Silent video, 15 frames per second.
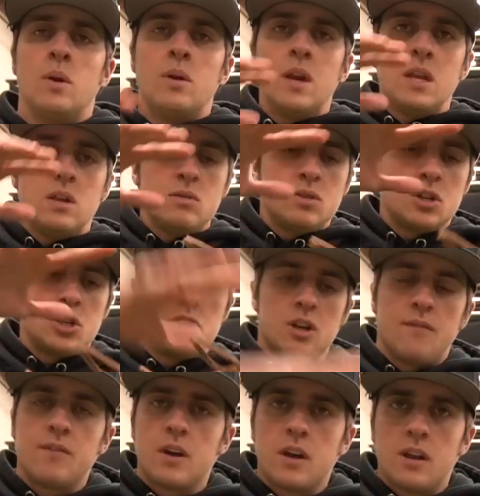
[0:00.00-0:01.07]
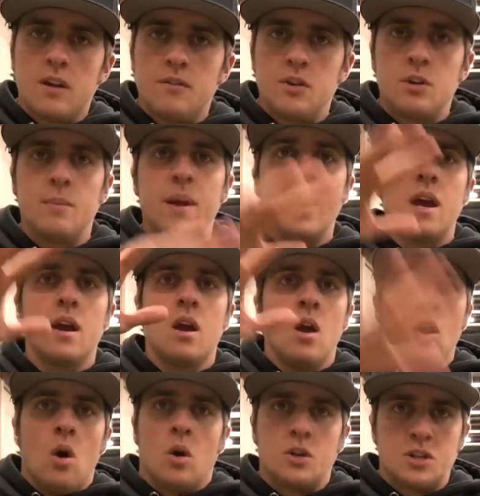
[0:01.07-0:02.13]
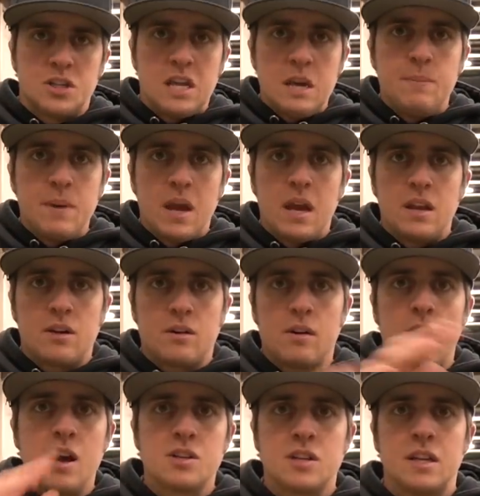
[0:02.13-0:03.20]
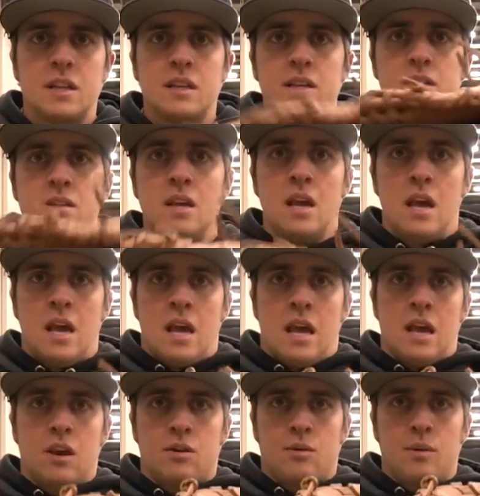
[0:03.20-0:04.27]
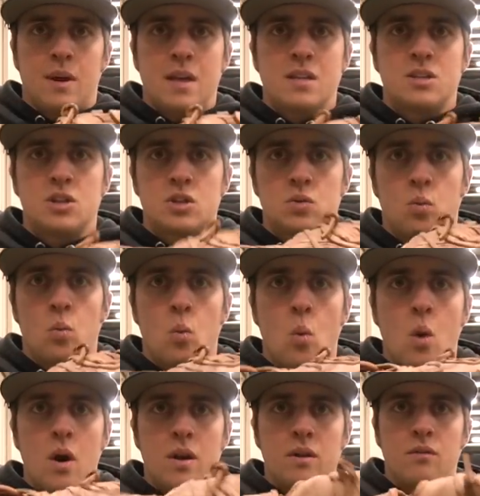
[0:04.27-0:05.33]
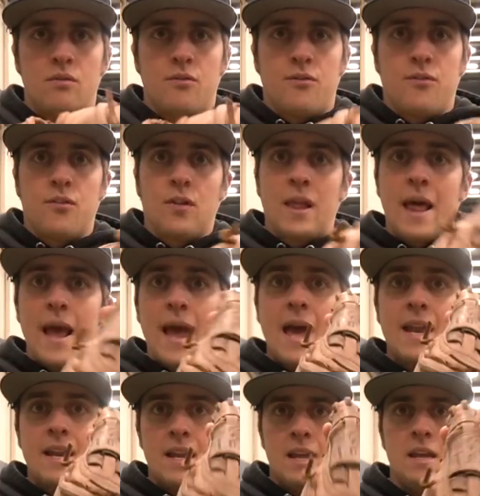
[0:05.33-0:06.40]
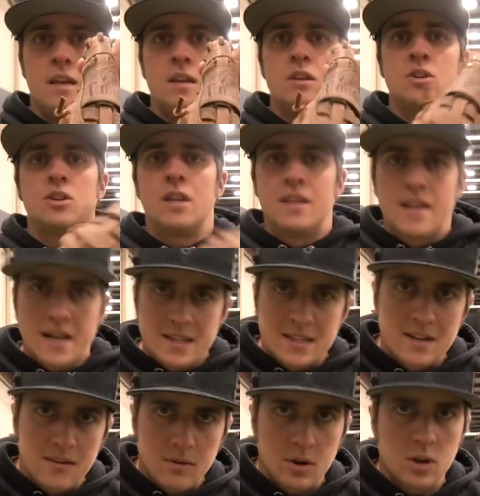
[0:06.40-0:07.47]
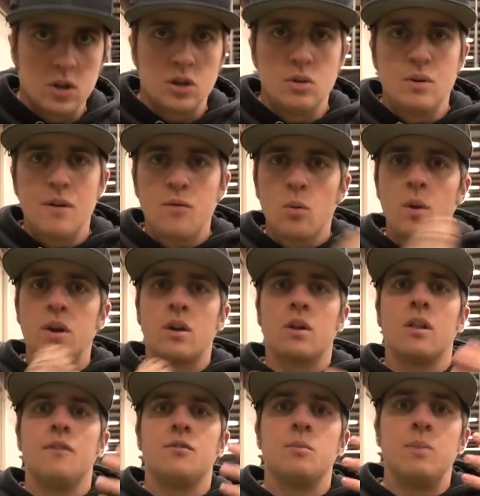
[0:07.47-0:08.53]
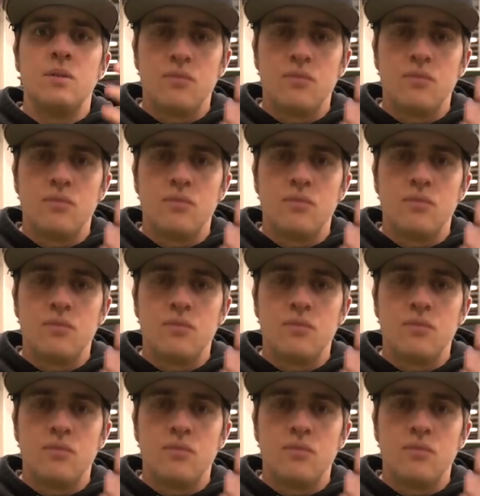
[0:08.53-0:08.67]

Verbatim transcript: you get used to shoving a glove in your bag or just keeping it in your garage like this, it creates just one flat hinge, and that's never good. You never want your glove to be